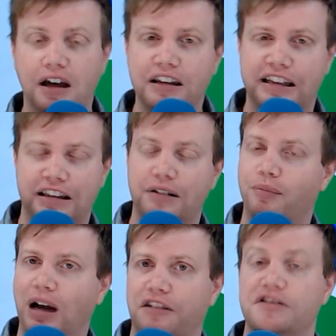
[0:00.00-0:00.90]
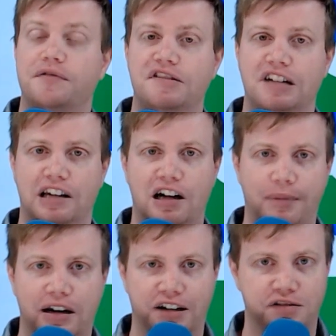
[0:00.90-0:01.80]
to Microsoft isn't going to come
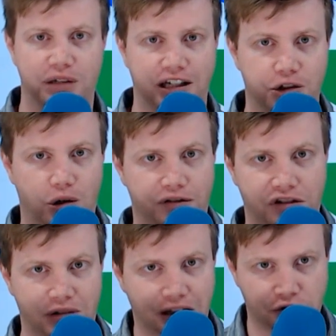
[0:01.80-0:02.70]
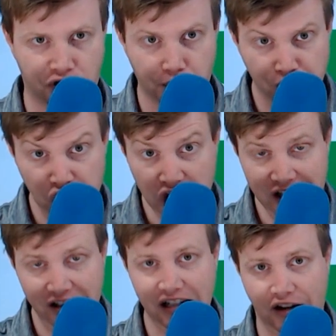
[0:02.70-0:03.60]
out next week and show off something that was
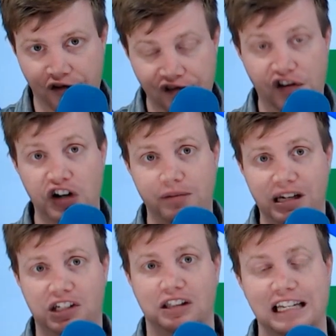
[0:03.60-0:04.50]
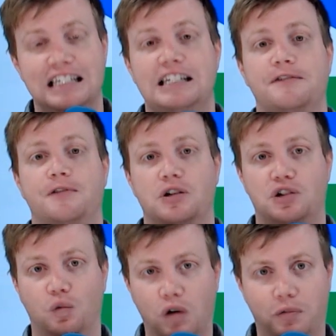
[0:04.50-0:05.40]
completely and fundamentally different
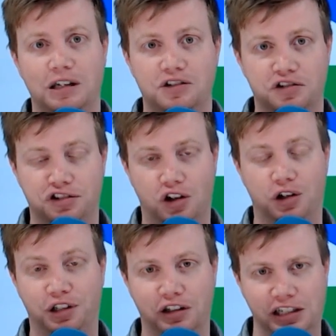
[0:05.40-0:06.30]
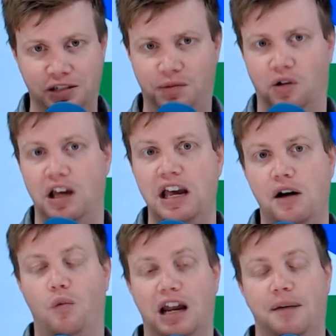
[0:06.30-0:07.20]
to what we just saw in the leaked build.
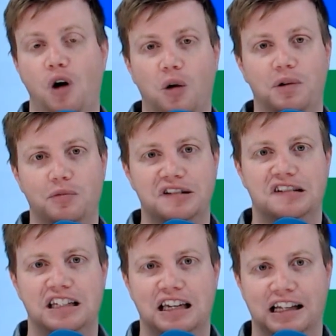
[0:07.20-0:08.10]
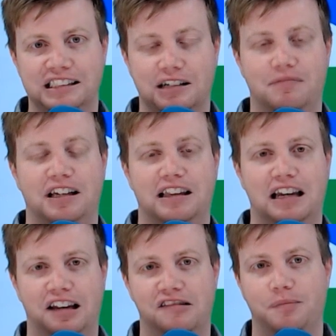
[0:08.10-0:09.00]
What I'm hoping we see is something
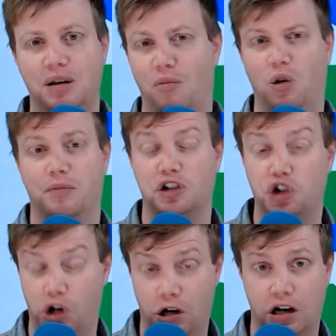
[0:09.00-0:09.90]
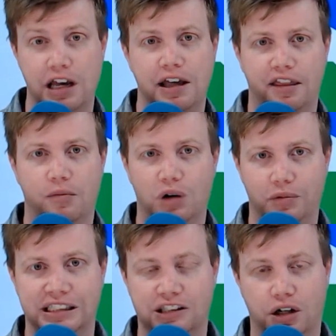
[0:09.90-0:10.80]
that is a bit more mature than what
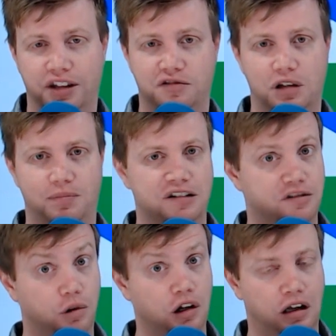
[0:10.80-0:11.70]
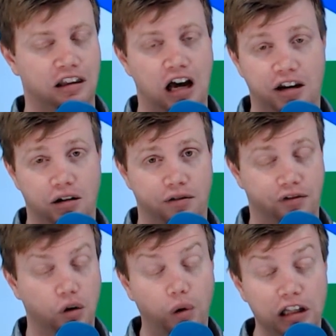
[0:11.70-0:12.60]
we saw this week because there were a lot of
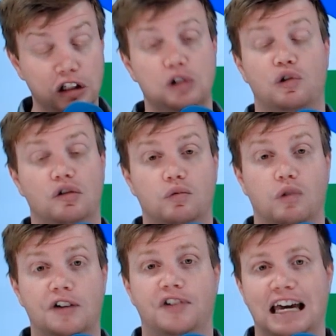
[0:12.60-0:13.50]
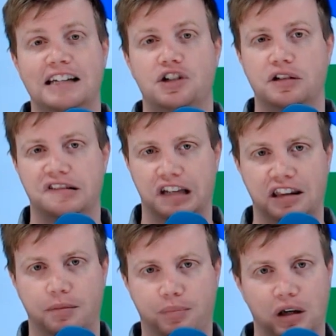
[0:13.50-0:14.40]
quite literal rough edges in
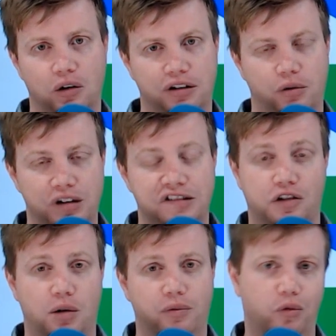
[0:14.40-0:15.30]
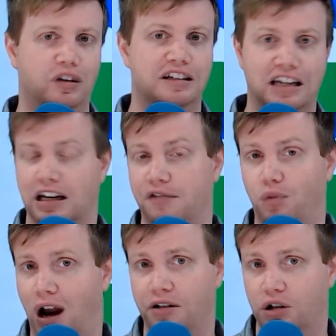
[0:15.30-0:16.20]
the build that we saw that didn't have
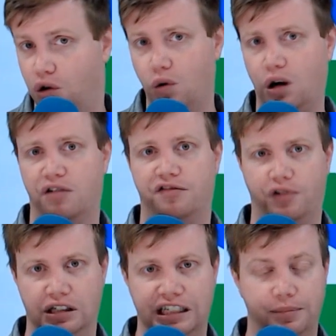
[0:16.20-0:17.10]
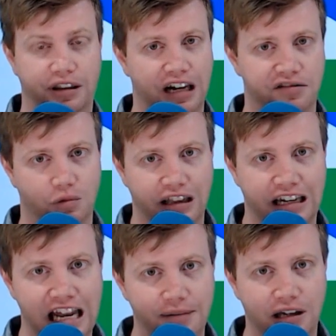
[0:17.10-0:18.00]
rounded corners. For example, that is one of the
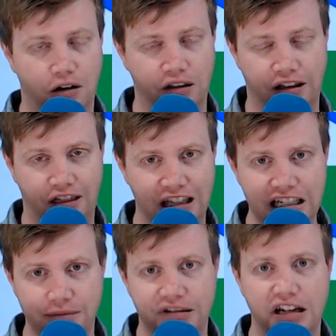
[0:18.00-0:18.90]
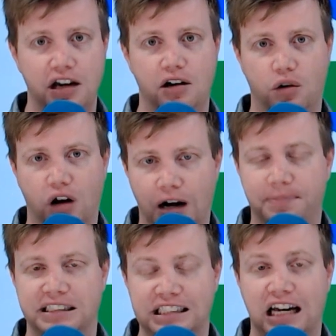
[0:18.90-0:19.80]
naming or the themes or up
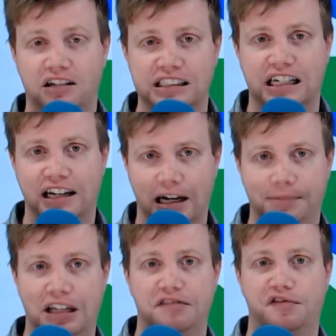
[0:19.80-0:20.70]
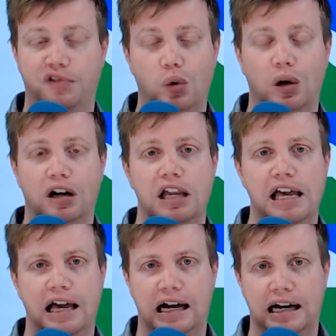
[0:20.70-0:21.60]
style design updates for
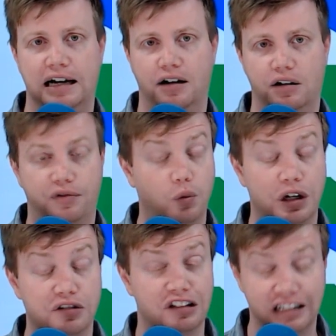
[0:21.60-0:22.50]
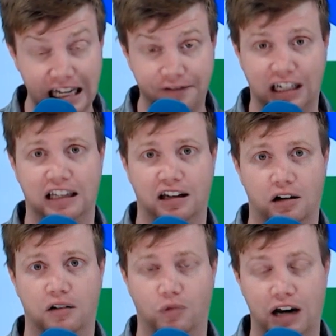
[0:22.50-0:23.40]
uh, for Windows 11
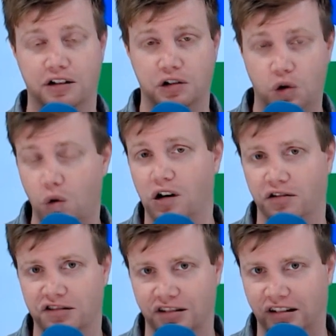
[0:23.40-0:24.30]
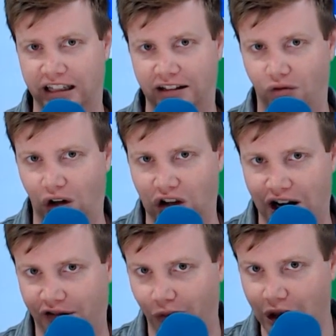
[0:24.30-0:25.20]
are rounded corners, and like a lot
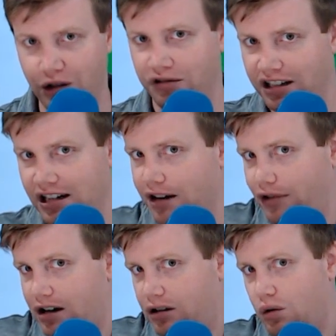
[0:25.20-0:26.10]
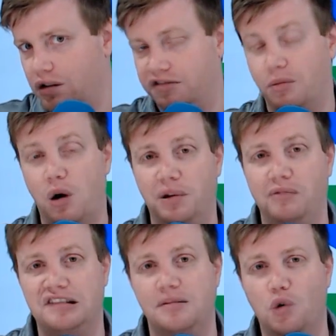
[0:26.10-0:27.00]
of Windows didn't have rounded corners. So I'm hoping
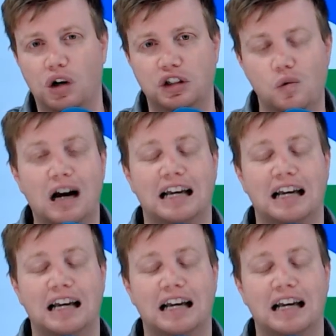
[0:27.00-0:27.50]
we see more UI